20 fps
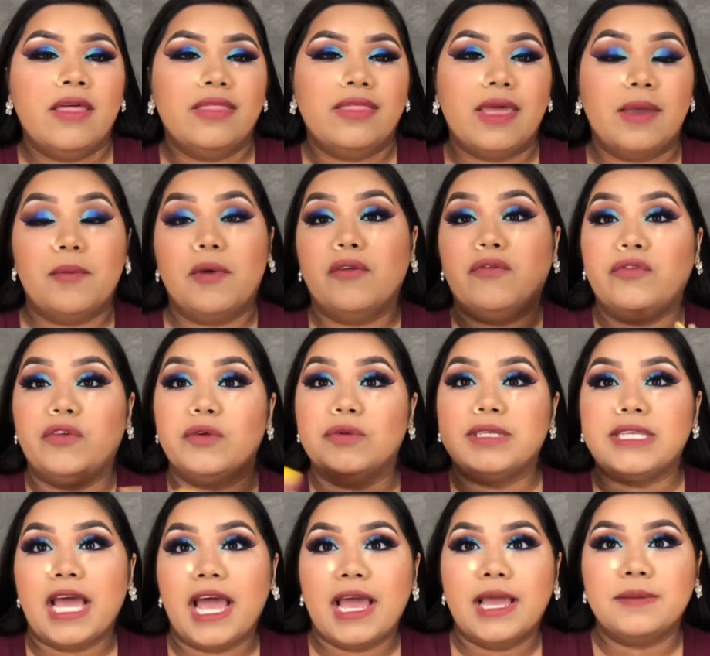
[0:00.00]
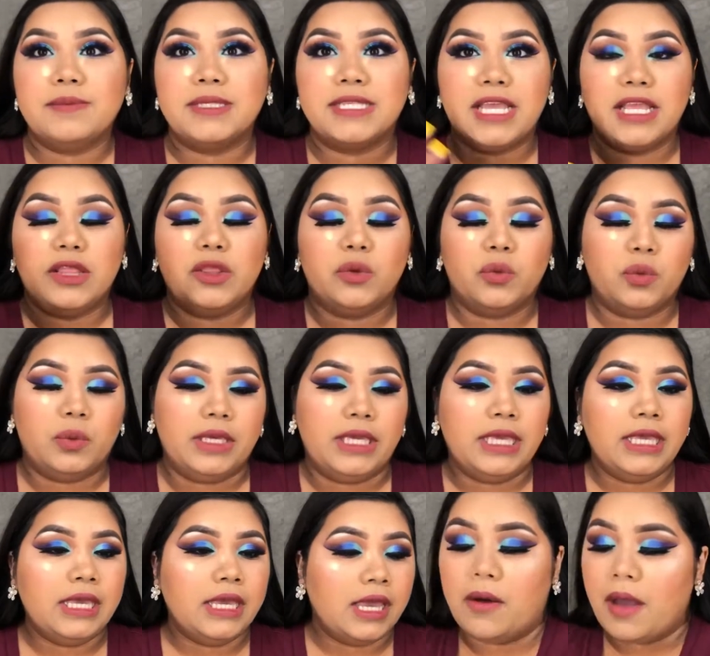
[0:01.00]
them a few times in the
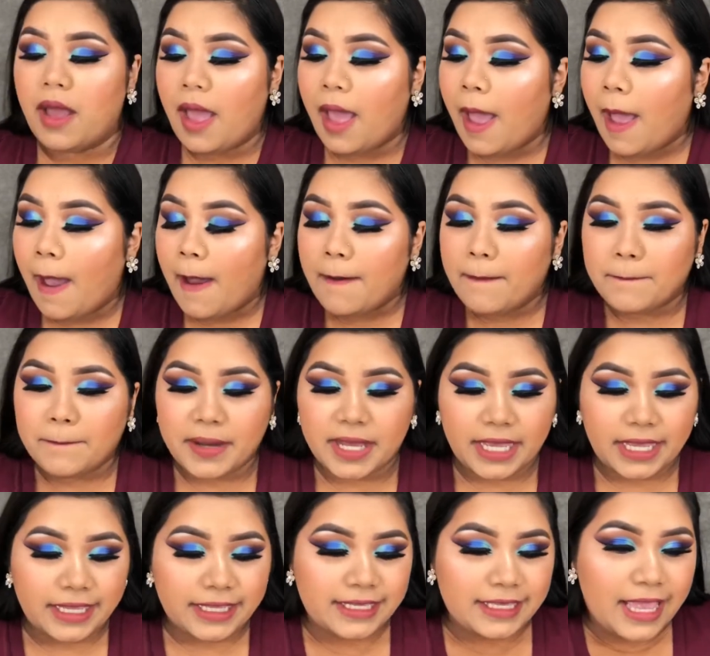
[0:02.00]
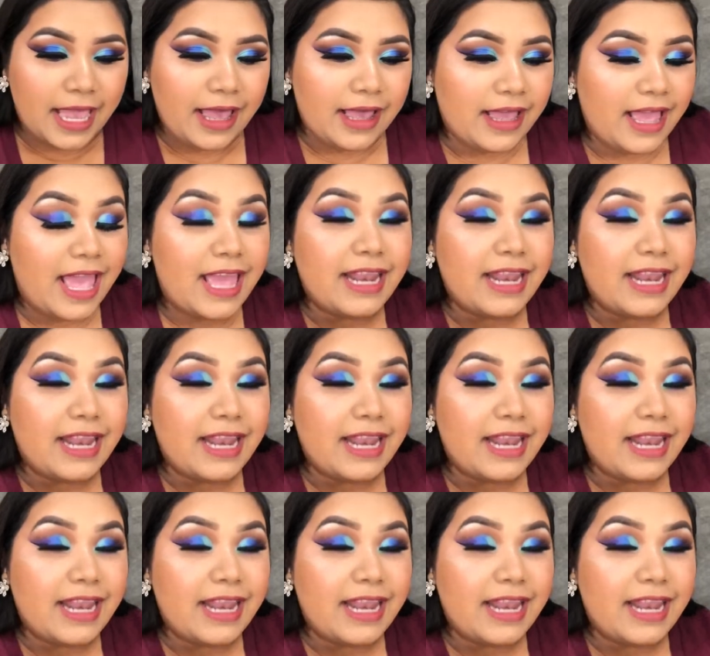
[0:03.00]
week. But yeah,